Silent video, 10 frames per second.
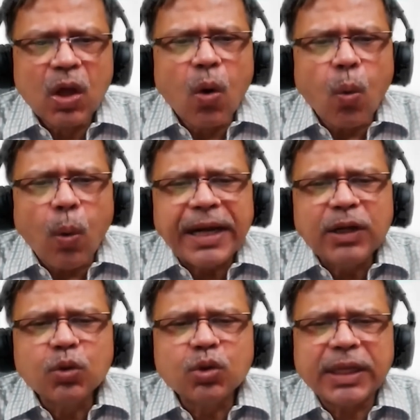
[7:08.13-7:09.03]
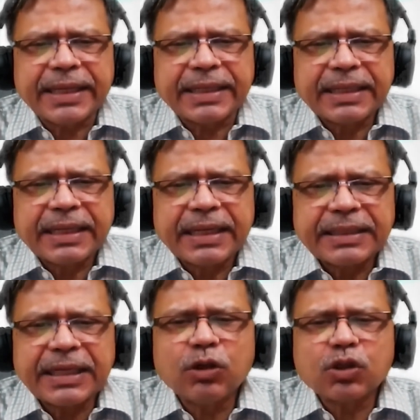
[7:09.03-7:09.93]
Why do you think
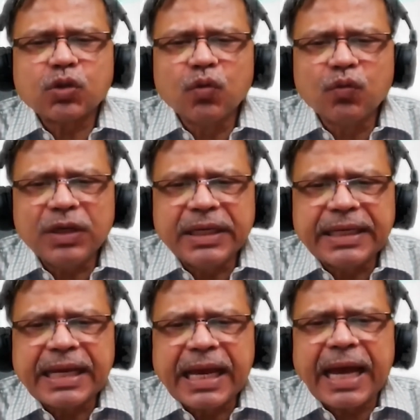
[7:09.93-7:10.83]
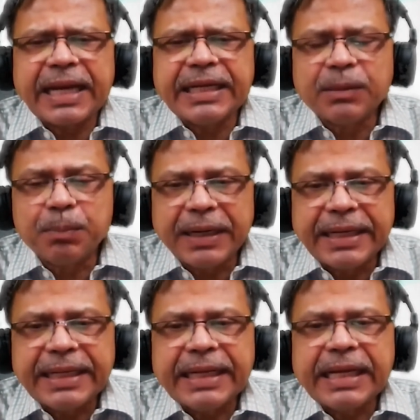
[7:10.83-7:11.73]
that you're so weak and need
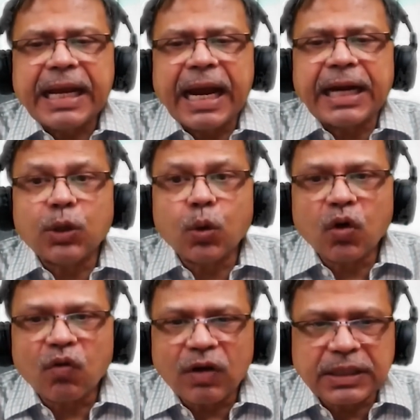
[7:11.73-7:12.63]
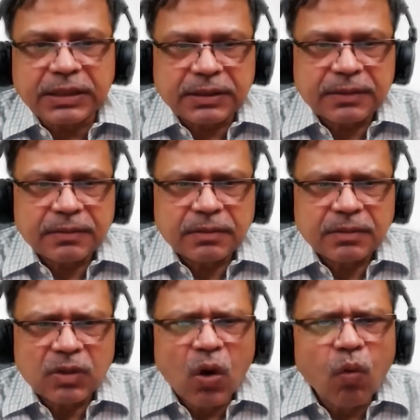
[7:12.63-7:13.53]
pity and dole of others.
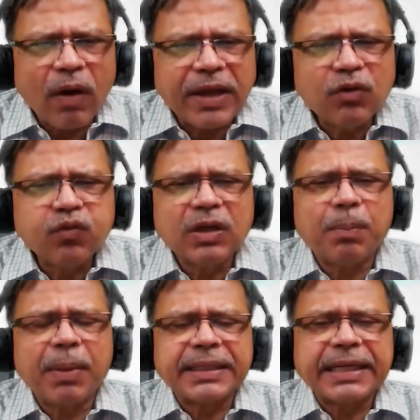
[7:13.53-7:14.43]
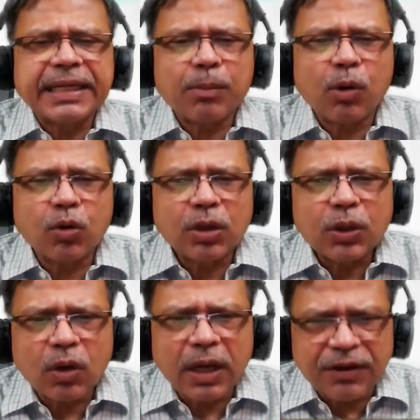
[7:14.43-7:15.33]
Why you feel pathetic about
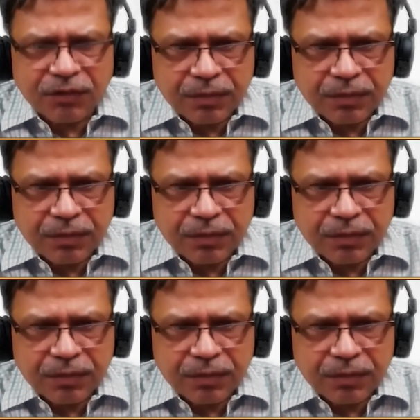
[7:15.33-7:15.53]
your life.